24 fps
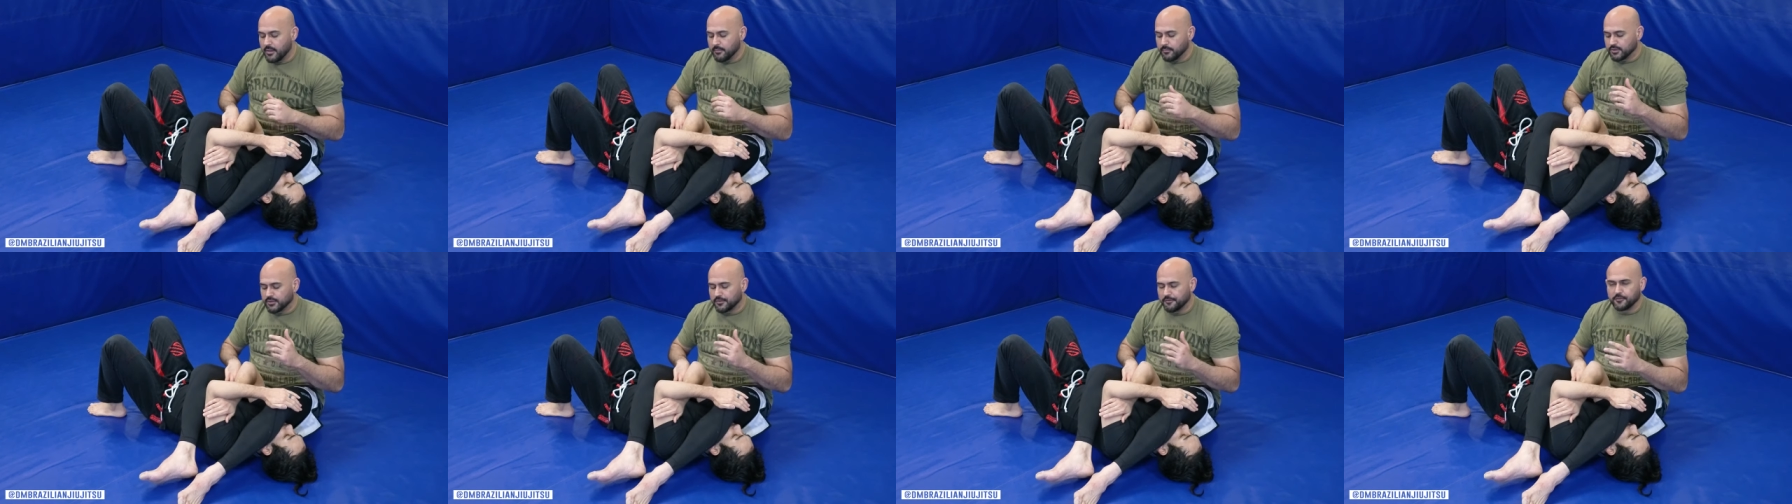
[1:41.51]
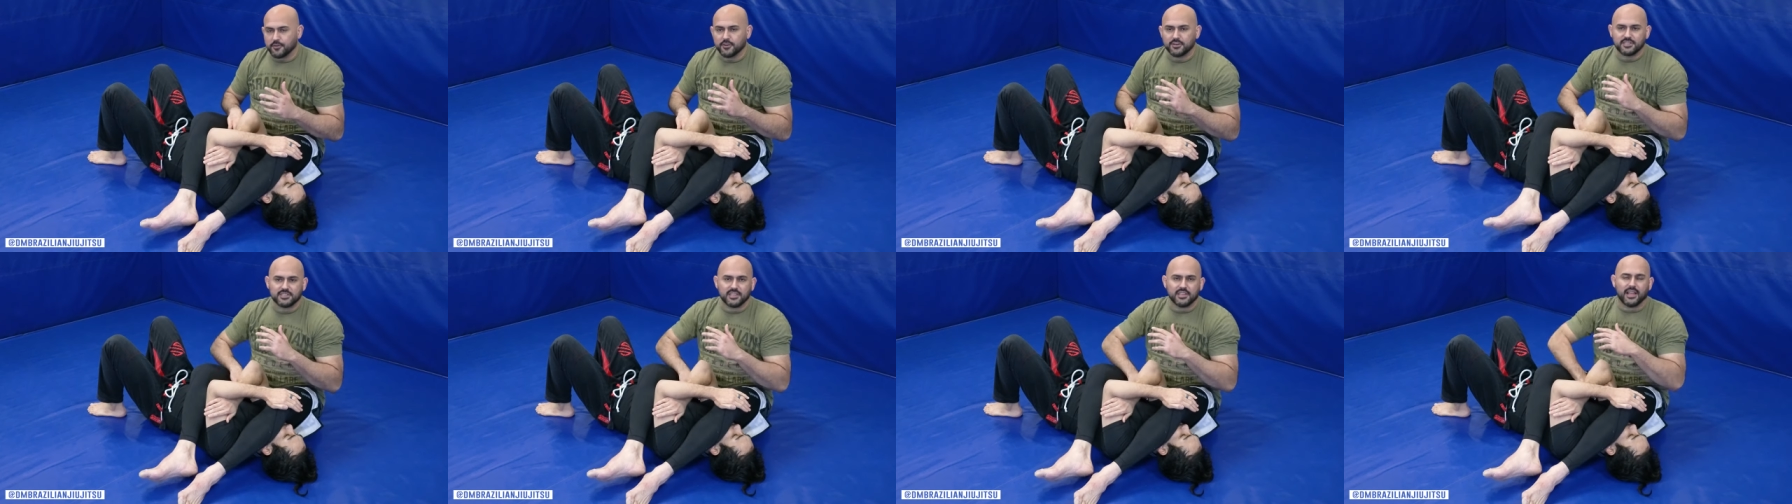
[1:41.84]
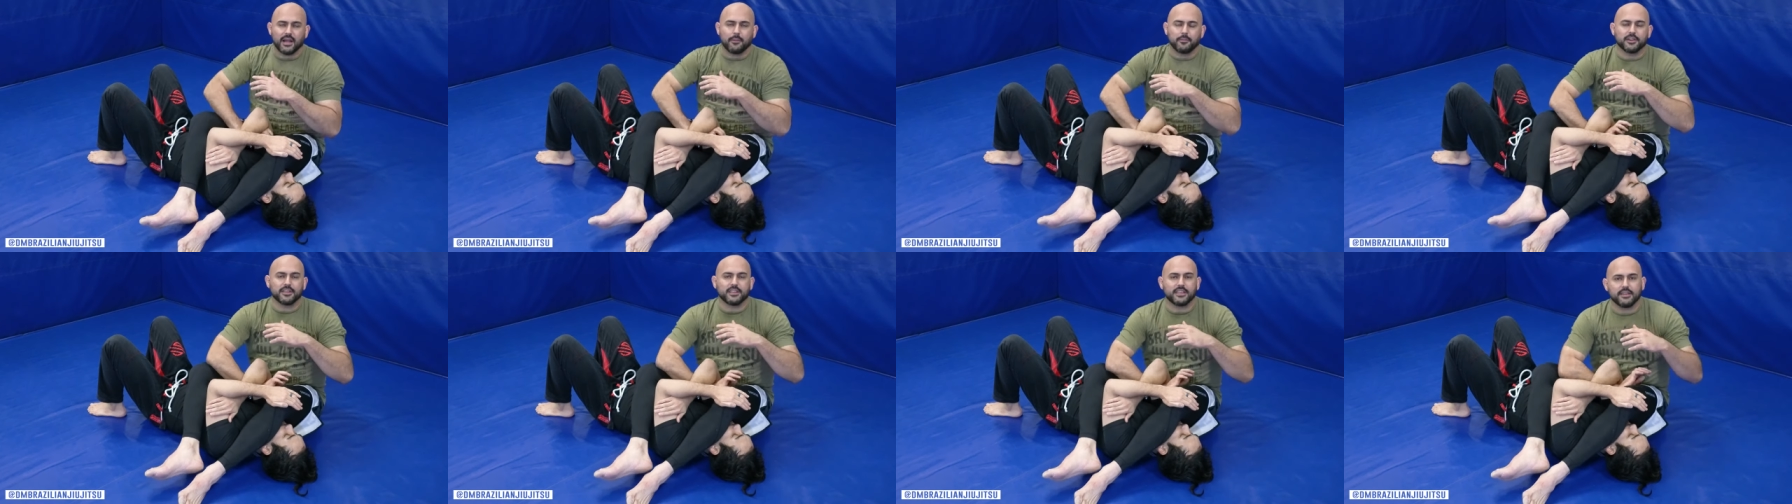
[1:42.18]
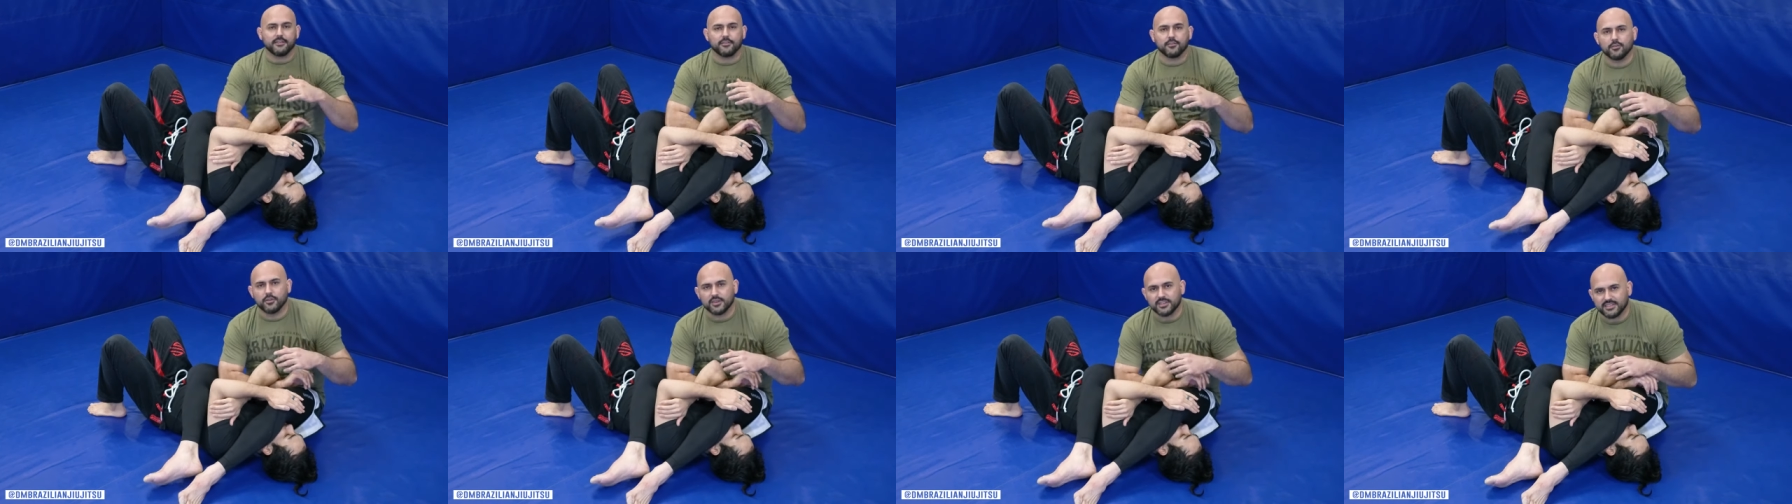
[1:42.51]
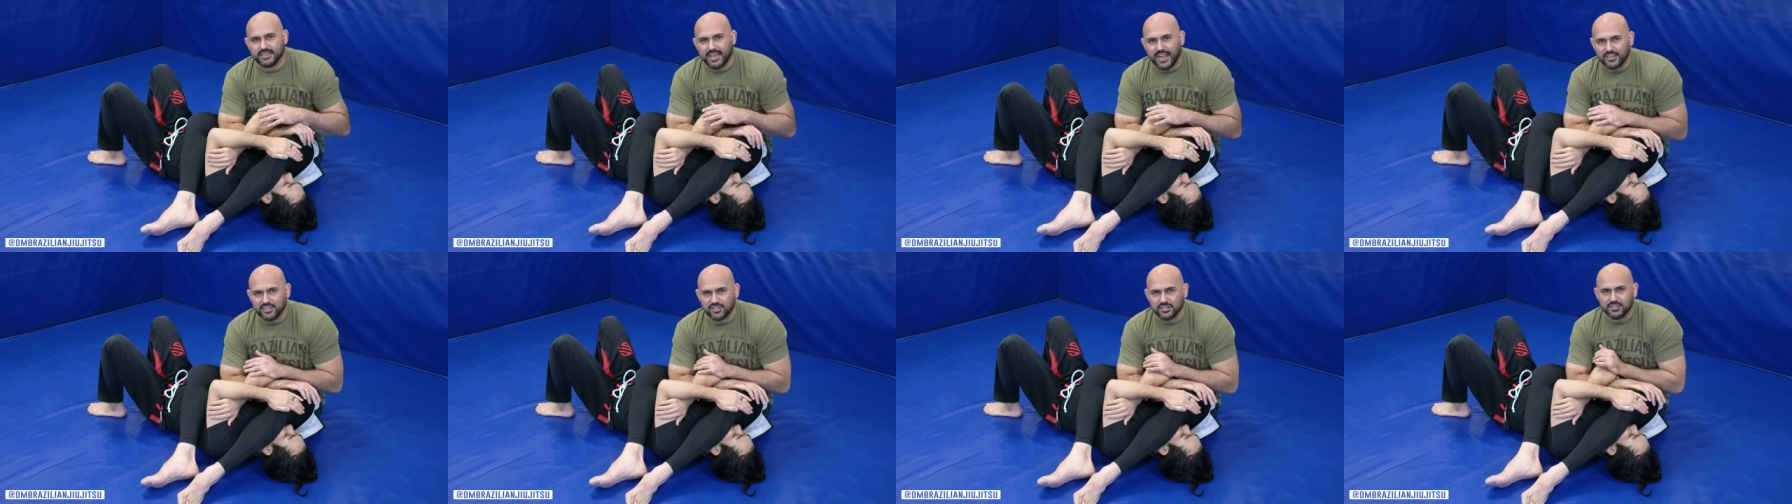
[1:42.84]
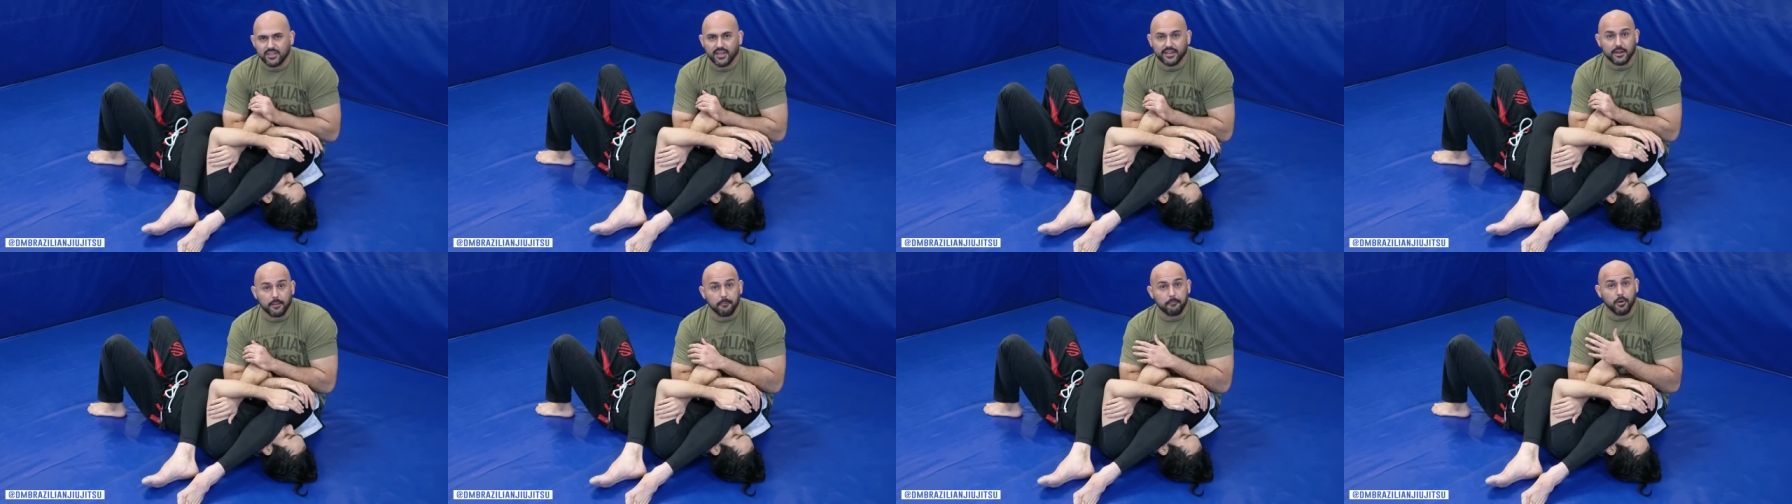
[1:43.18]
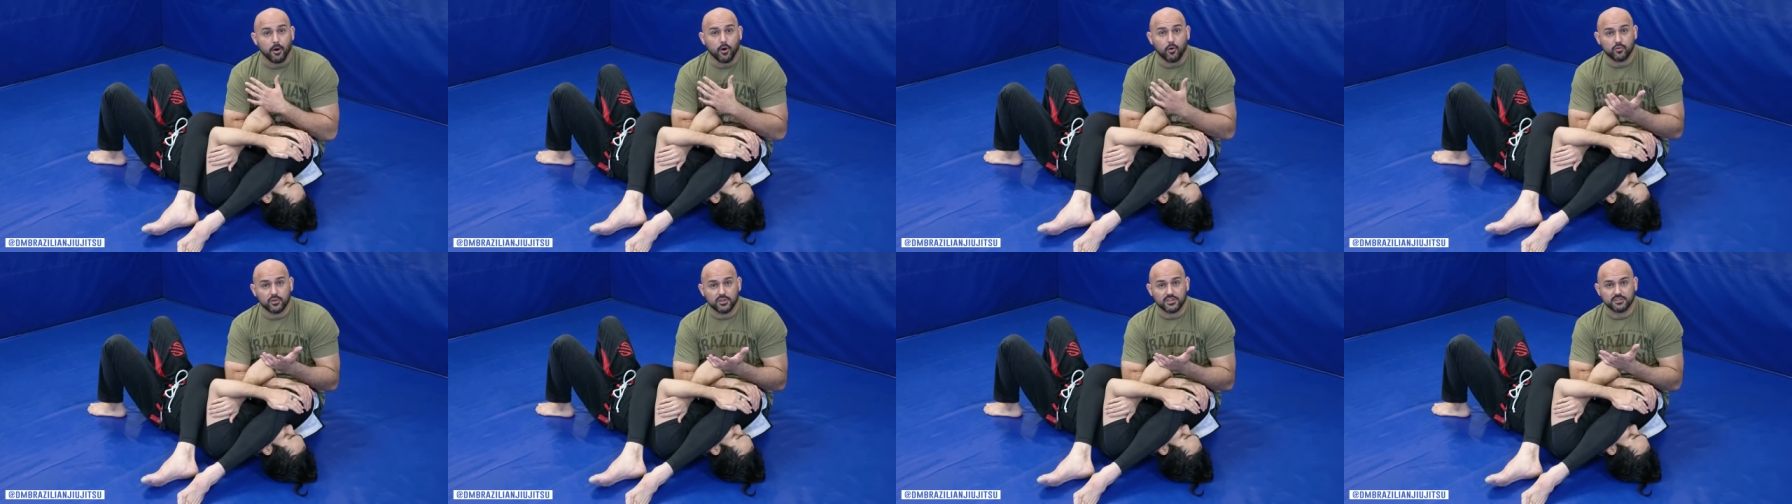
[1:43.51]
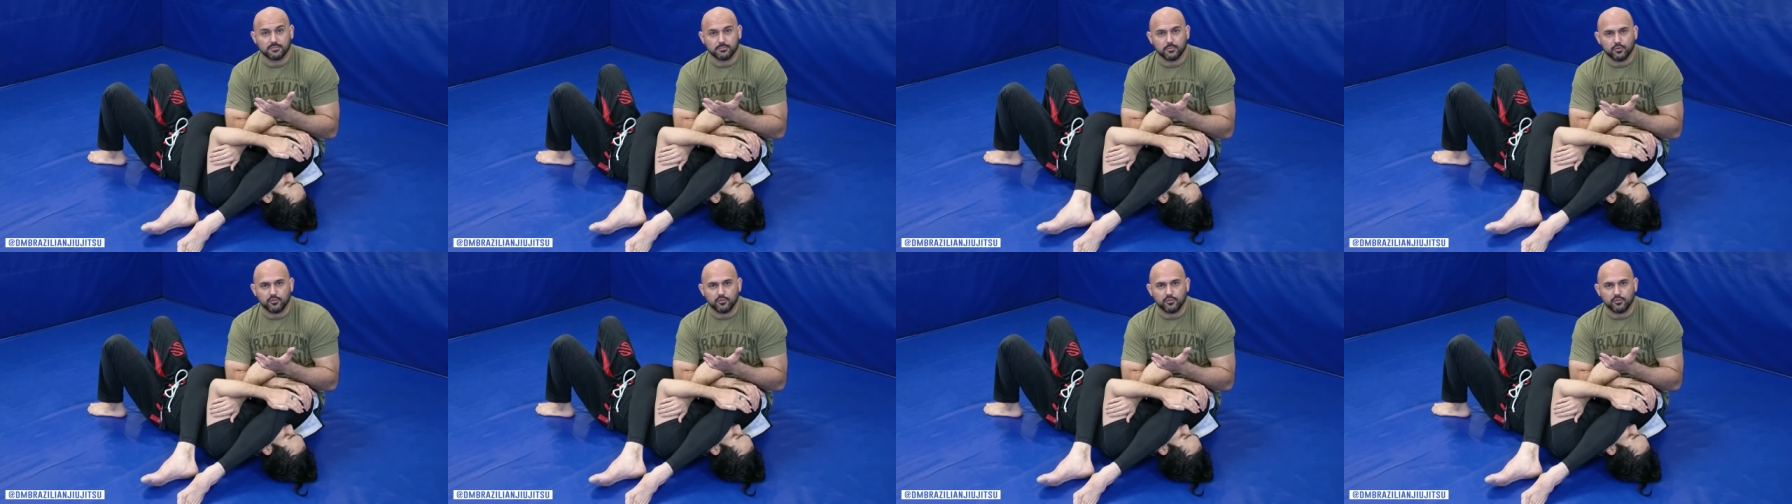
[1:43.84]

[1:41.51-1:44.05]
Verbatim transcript: But the first thing I'm going to give you is actually like a bonus